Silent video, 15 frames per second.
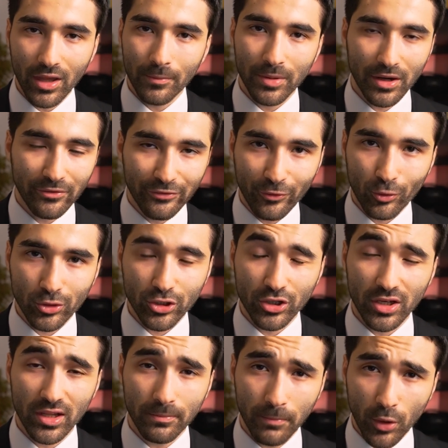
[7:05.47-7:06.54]
But
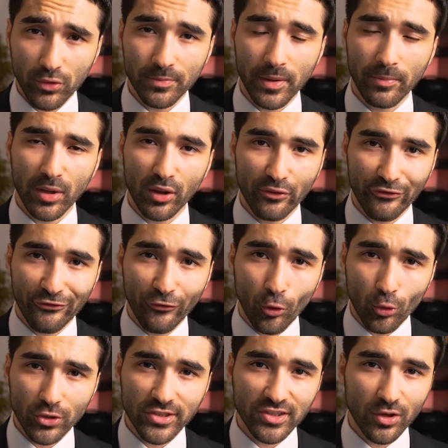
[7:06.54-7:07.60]
unfortunately, most people are
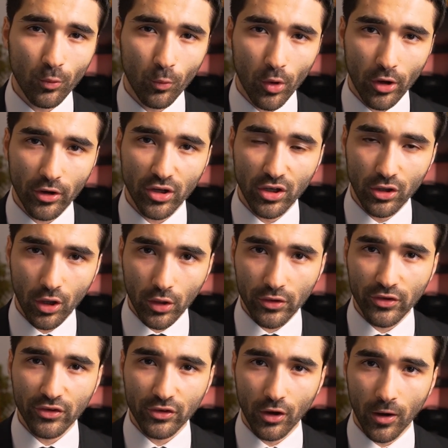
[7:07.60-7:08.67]
forced to work
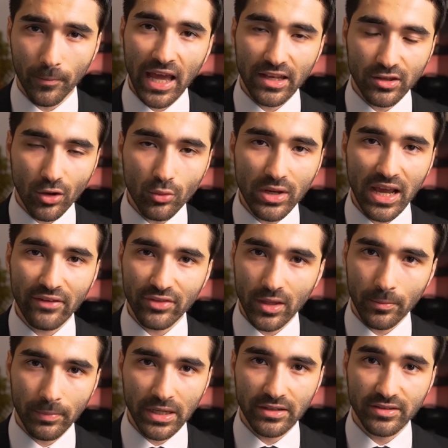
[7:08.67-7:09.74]
non-stop and don't have the
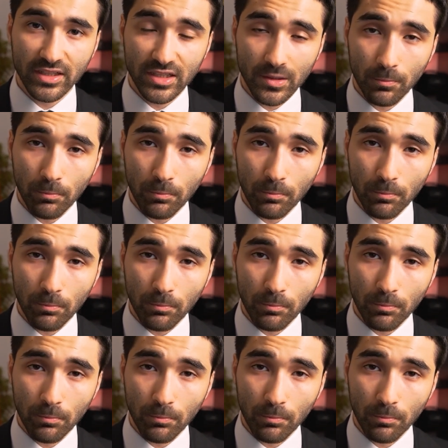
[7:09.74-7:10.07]
ability to